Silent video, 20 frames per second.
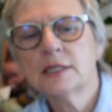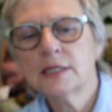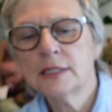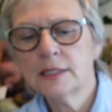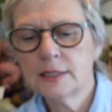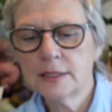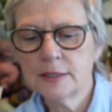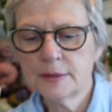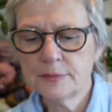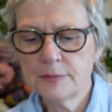
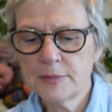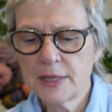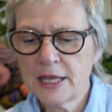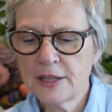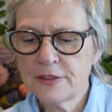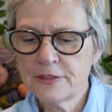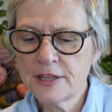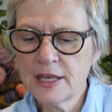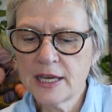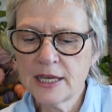
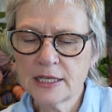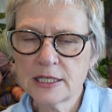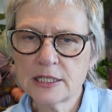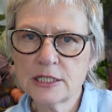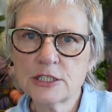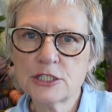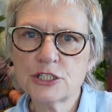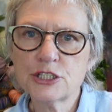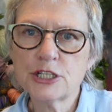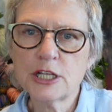And that
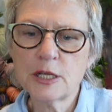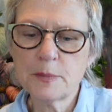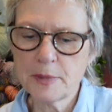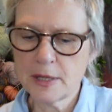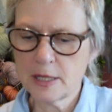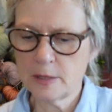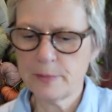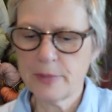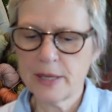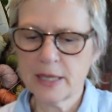is sheep,
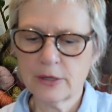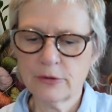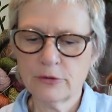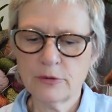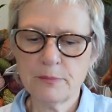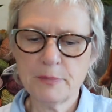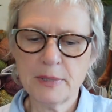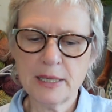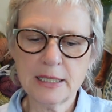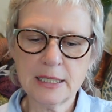alpaca
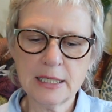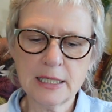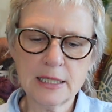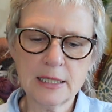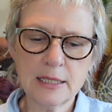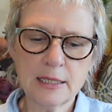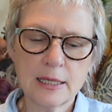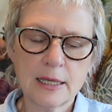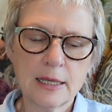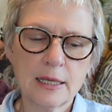and
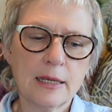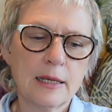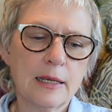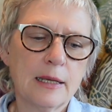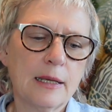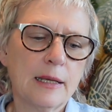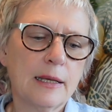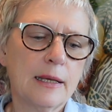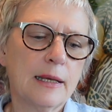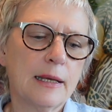bunny,
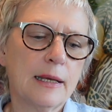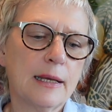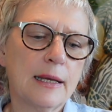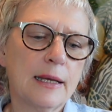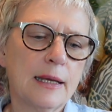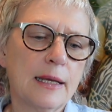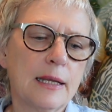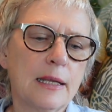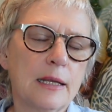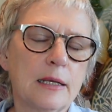
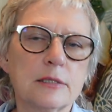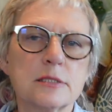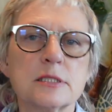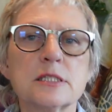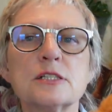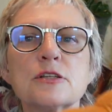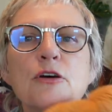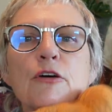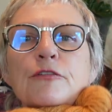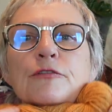and
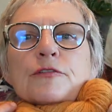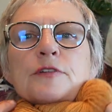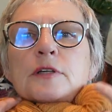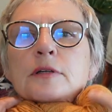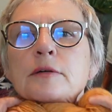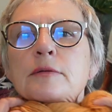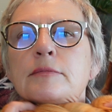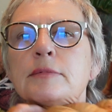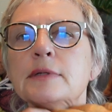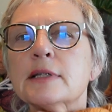soft,
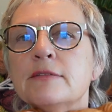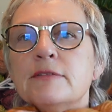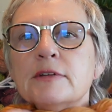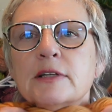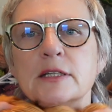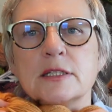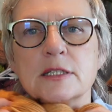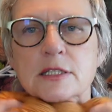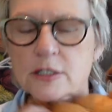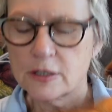
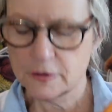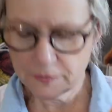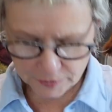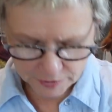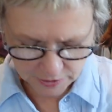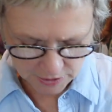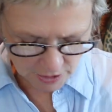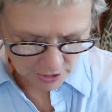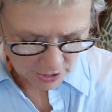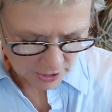lovely and
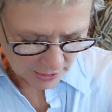soft.